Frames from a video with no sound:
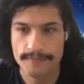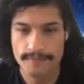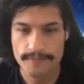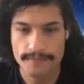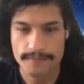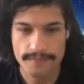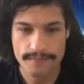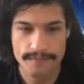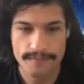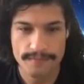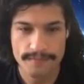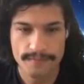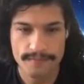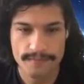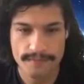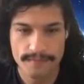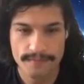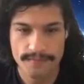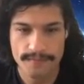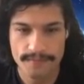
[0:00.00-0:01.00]

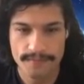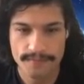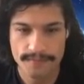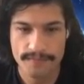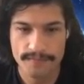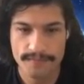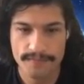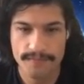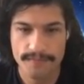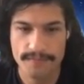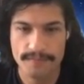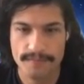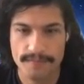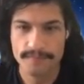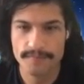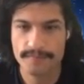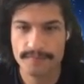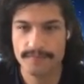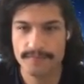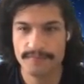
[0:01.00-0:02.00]

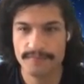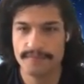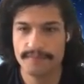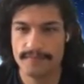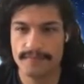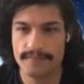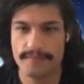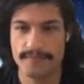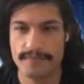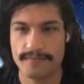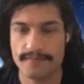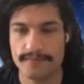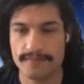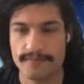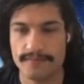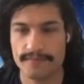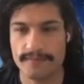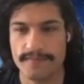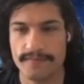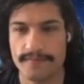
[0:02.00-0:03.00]

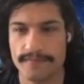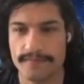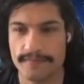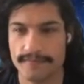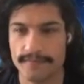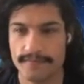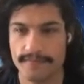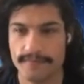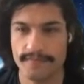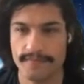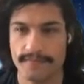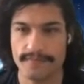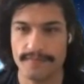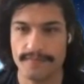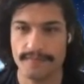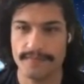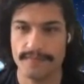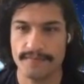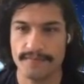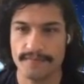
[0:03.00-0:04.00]

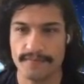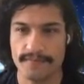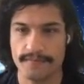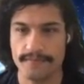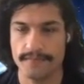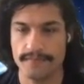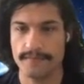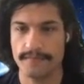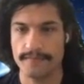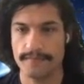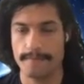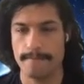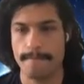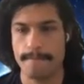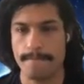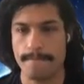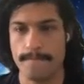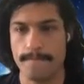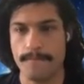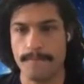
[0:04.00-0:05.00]

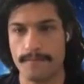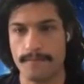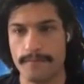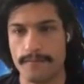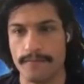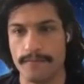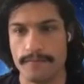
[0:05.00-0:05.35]
The person shown says nothing.